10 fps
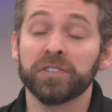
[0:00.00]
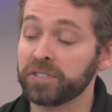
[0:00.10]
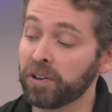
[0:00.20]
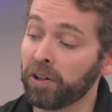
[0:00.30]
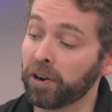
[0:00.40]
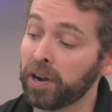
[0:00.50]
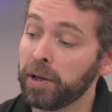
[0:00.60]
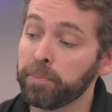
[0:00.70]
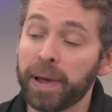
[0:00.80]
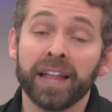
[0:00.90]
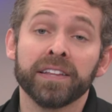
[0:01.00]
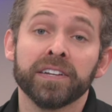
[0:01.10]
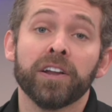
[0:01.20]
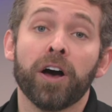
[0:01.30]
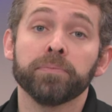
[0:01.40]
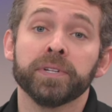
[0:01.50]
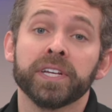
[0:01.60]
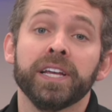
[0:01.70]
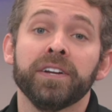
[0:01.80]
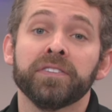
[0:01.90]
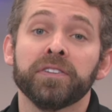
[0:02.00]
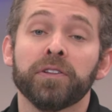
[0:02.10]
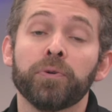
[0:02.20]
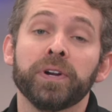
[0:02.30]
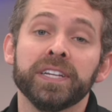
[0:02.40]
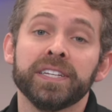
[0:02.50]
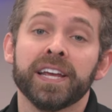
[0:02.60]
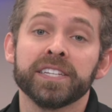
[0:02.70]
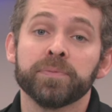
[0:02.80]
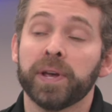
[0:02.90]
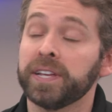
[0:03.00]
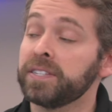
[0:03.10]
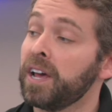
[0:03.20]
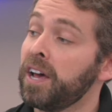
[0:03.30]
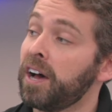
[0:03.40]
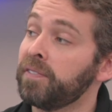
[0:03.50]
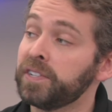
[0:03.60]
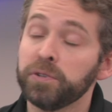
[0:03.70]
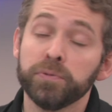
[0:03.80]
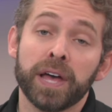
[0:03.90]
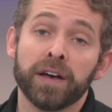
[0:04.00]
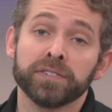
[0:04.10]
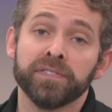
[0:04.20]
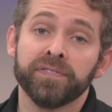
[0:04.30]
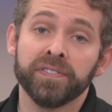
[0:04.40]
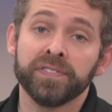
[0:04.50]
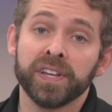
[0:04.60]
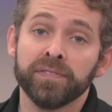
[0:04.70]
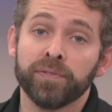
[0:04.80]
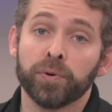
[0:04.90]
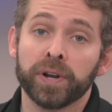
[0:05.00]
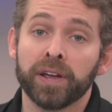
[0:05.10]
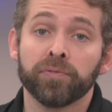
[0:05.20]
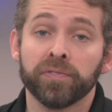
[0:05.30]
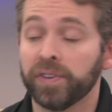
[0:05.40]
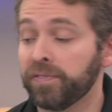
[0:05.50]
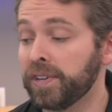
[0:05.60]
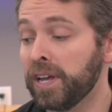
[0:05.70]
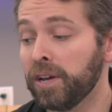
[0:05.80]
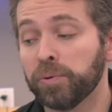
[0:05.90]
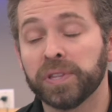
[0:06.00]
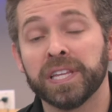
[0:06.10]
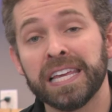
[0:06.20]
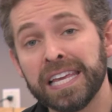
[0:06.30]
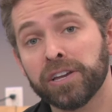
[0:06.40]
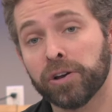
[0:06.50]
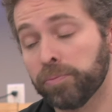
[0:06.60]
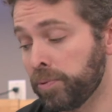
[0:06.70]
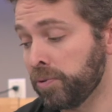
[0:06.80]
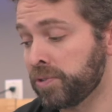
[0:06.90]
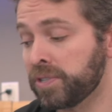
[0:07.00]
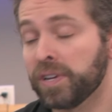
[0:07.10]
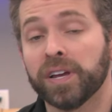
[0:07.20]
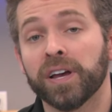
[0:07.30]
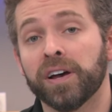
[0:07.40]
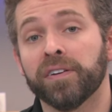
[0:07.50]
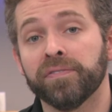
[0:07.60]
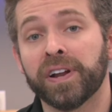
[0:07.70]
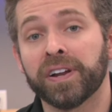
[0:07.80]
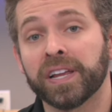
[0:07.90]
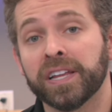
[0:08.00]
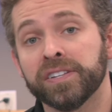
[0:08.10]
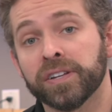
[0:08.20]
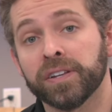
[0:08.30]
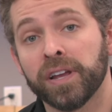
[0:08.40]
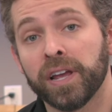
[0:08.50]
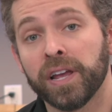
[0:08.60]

install our Paladin optic here in the lower intake space of a 2015 Ford F-150 with the EcoBoost variant engine.